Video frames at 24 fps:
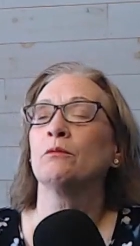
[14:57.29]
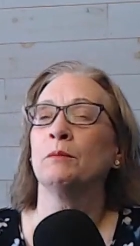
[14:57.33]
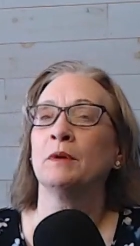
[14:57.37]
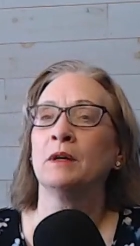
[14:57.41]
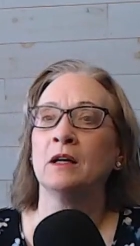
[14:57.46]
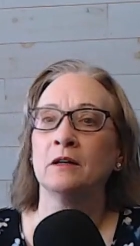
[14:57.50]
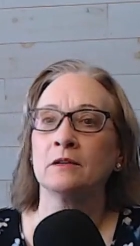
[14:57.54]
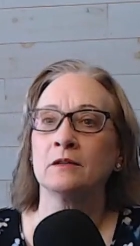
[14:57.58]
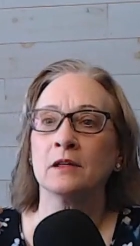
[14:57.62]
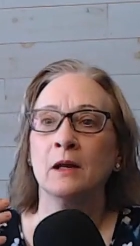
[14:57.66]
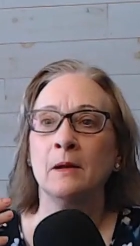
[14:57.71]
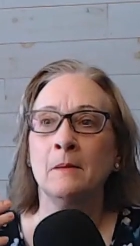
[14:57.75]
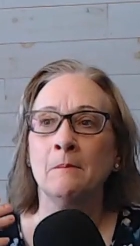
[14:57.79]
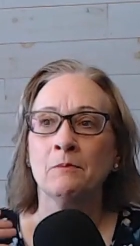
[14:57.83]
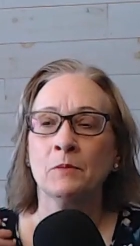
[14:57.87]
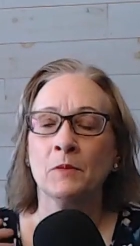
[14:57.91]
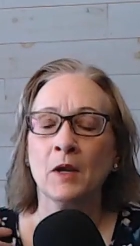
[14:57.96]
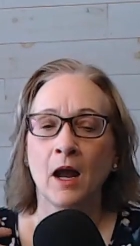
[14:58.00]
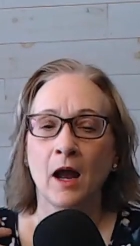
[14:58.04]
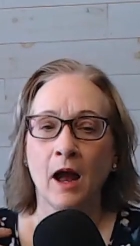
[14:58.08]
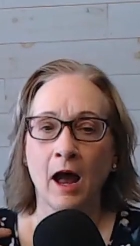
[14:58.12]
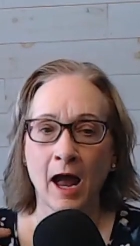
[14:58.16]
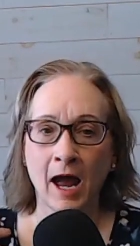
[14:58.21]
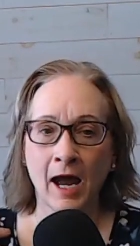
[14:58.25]
Because
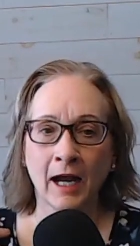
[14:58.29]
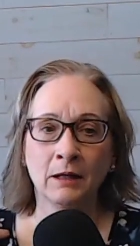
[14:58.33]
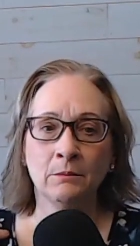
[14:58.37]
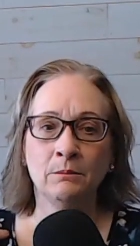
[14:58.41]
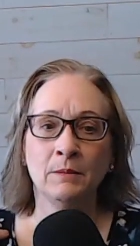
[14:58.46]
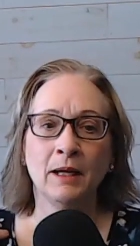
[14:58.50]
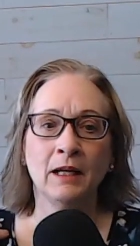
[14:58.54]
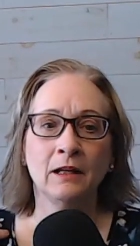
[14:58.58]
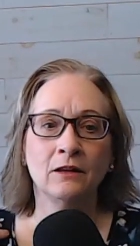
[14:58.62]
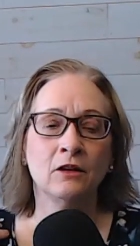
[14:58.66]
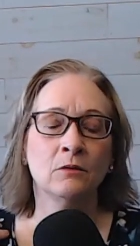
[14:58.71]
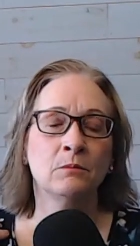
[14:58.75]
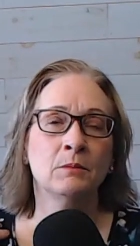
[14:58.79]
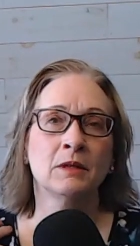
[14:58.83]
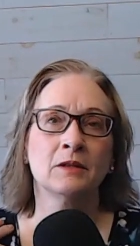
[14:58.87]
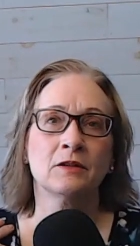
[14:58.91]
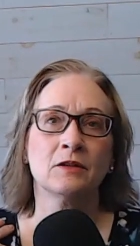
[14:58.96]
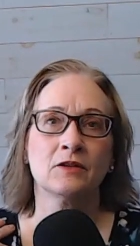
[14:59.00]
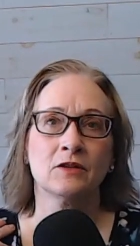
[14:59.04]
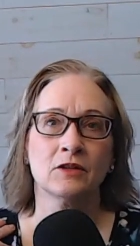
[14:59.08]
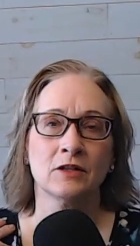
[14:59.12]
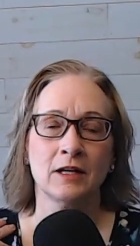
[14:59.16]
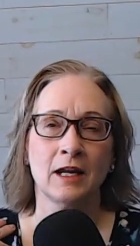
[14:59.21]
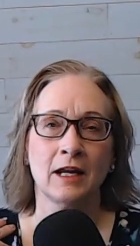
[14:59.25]
I made the
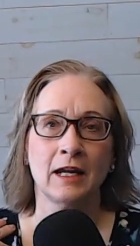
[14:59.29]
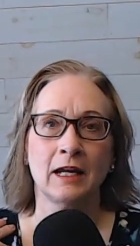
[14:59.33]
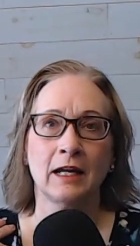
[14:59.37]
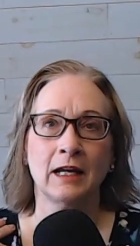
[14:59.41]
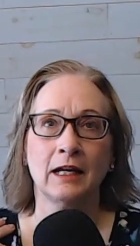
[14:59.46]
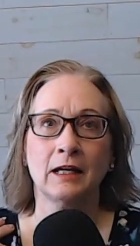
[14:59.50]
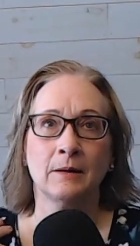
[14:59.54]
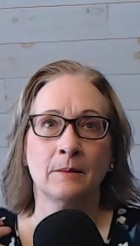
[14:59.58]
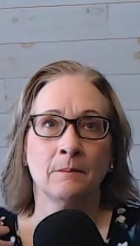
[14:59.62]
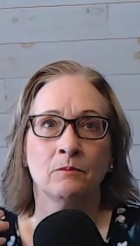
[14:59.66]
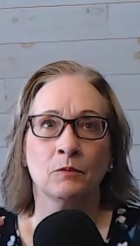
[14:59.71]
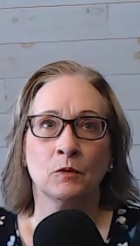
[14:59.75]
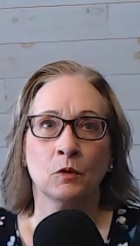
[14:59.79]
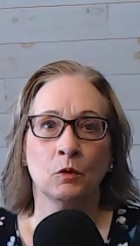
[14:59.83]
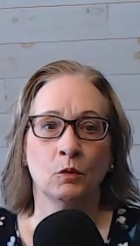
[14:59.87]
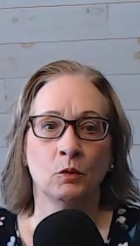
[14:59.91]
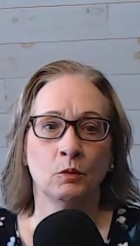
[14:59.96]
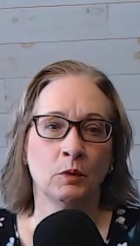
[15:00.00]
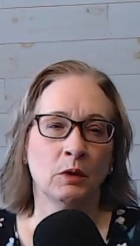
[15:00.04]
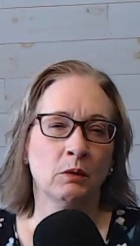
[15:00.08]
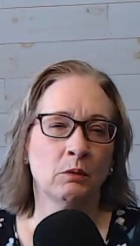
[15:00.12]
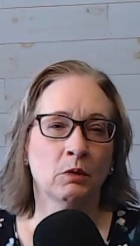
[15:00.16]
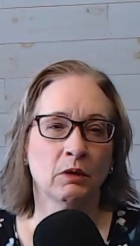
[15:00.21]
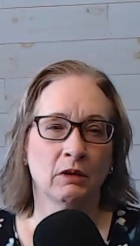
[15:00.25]
mistake when
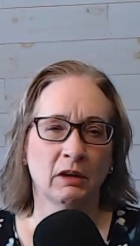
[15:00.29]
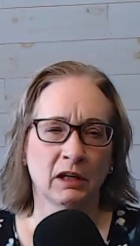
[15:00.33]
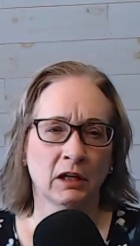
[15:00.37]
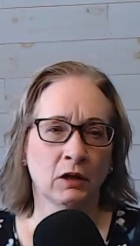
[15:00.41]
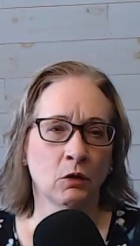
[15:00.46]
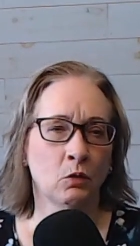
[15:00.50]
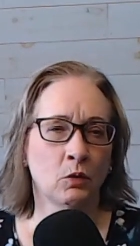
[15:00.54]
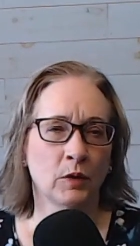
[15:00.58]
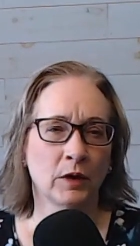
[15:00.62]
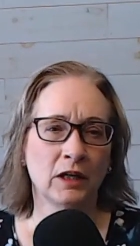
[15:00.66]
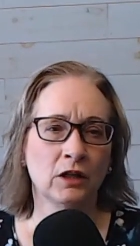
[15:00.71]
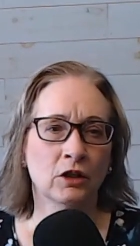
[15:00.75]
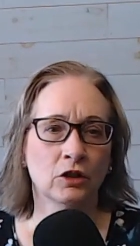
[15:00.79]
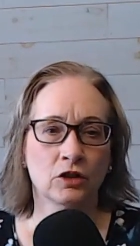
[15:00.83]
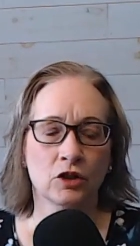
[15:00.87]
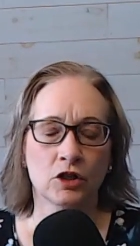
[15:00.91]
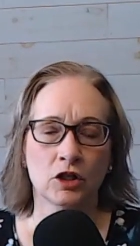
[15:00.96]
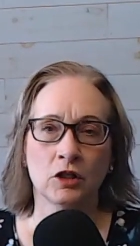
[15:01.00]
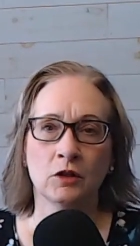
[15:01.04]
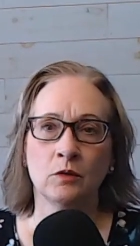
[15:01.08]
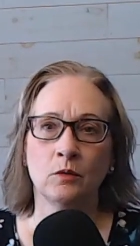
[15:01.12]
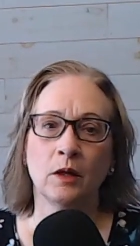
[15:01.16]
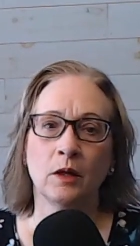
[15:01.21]
we were like a week or two